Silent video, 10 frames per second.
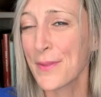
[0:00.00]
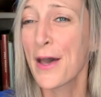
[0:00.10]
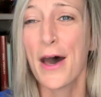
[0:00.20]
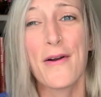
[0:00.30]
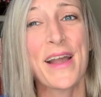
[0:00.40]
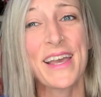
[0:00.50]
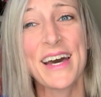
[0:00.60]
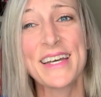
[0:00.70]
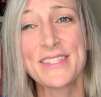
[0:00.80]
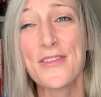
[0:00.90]
All right,
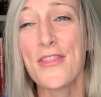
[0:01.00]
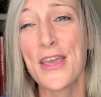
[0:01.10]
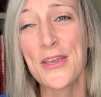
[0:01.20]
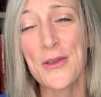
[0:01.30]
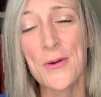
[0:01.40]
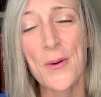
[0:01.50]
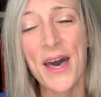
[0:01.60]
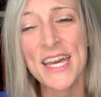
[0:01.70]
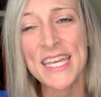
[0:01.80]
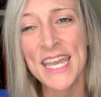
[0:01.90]
guys, thank you
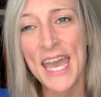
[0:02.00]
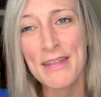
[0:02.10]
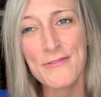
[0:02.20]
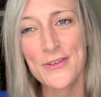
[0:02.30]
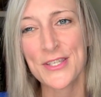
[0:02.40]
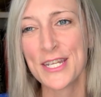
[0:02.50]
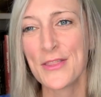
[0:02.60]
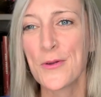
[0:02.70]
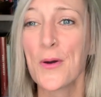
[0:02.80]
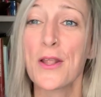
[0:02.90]
again for sitting
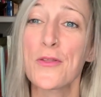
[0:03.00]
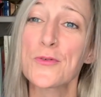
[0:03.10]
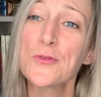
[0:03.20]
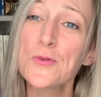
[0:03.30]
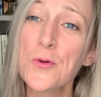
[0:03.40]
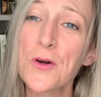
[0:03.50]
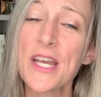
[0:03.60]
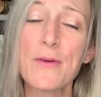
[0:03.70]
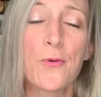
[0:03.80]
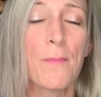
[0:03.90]
through another
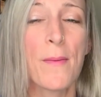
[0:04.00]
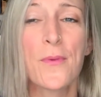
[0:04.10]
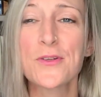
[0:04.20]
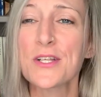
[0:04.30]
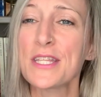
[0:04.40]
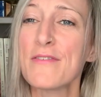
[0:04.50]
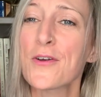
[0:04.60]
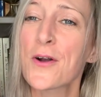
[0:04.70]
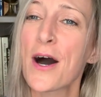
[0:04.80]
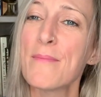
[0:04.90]
story. Remember to leave
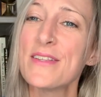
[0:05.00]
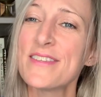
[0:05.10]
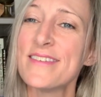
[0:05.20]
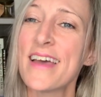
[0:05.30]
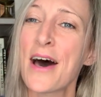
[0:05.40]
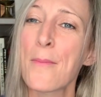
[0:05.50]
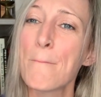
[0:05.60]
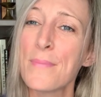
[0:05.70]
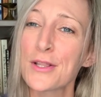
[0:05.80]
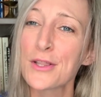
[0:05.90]
your comments
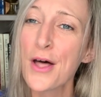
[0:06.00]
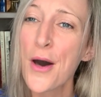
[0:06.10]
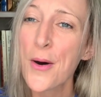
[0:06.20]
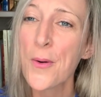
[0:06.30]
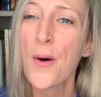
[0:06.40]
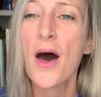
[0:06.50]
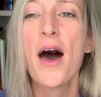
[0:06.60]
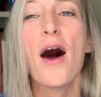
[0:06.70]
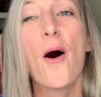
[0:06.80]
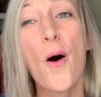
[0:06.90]
down below.
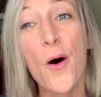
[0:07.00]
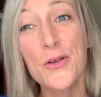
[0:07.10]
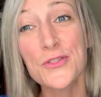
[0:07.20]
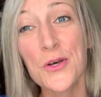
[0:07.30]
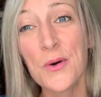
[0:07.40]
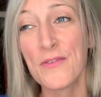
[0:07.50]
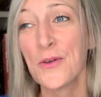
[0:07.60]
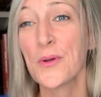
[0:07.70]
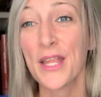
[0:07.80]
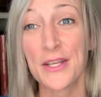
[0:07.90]
Also, if
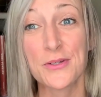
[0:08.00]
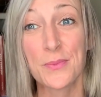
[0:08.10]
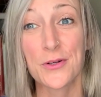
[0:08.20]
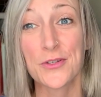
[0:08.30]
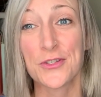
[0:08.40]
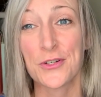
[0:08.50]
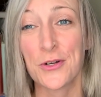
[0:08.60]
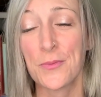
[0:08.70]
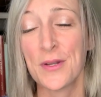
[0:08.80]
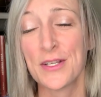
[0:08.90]
you would like to purchase our
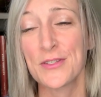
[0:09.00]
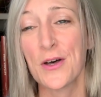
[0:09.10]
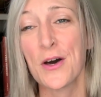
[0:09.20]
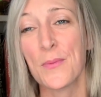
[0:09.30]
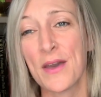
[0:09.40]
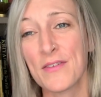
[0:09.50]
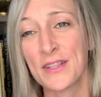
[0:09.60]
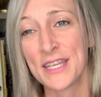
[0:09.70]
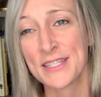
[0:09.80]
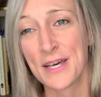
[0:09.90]
opening song, we have a
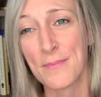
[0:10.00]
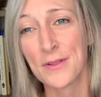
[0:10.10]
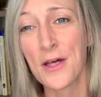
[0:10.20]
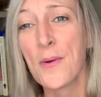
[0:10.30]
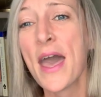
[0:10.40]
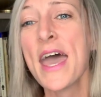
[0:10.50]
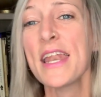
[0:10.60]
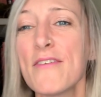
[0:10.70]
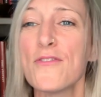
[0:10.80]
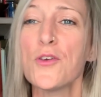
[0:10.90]
link down below.
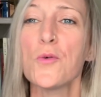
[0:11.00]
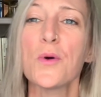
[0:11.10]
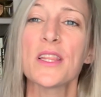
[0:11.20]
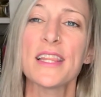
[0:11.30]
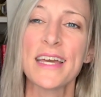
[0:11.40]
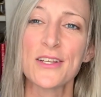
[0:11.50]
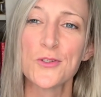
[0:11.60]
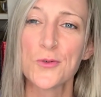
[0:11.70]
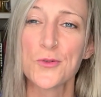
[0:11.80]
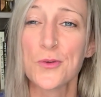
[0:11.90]
And you would like
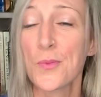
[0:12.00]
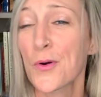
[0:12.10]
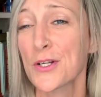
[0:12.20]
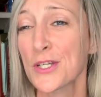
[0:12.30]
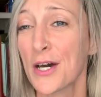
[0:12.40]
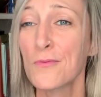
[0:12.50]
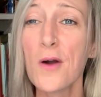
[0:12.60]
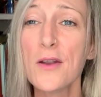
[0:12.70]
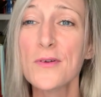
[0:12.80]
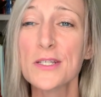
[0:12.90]
to support Todd
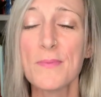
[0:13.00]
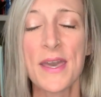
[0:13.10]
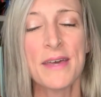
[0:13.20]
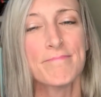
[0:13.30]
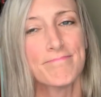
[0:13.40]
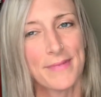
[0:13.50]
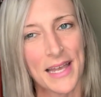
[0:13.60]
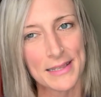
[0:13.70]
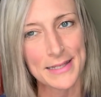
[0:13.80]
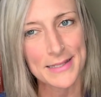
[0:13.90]
Roderick's band,
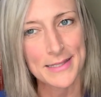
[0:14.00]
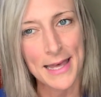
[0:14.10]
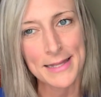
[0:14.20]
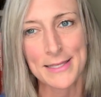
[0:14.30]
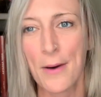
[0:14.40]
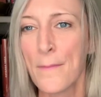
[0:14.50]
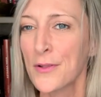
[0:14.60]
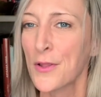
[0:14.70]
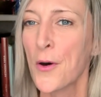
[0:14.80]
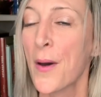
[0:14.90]
a link to that down
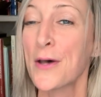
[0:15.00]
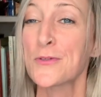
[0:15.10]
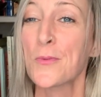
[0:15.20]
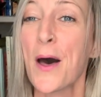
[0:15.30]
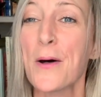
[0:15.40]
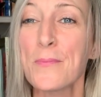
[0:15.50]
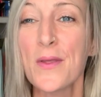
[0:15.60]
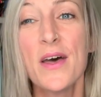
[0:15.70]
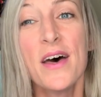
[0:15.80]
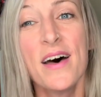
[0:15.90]
below as well.
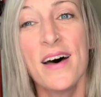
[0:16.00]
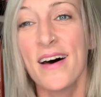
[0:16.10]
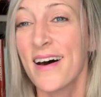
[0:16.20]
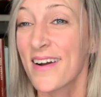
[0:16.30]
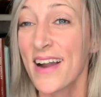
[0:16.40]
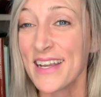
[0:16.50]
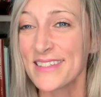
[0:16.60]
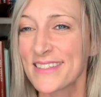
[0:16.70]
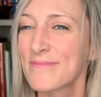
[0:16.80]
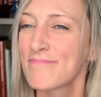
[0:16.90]
All
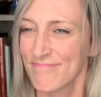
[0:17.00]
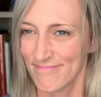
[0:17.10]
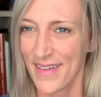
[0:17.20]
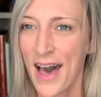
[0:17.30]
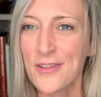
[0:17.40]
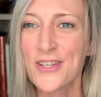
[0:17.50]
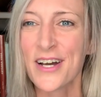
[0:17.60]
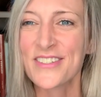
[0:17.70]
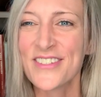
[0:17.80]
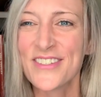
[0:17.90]
right, I'll
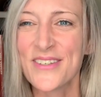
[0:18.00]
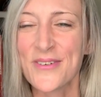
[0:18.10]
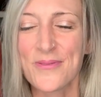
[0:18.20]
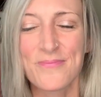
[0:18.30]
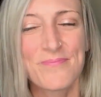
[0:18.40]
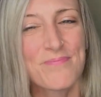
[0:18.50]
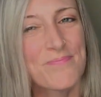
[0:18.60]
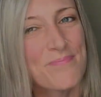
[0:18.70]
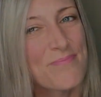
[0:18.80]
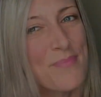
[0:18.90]
talk to you soon.
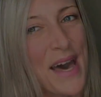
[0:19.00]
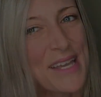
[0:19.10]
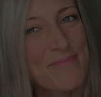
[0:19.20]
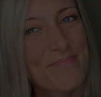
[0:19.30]
Bye.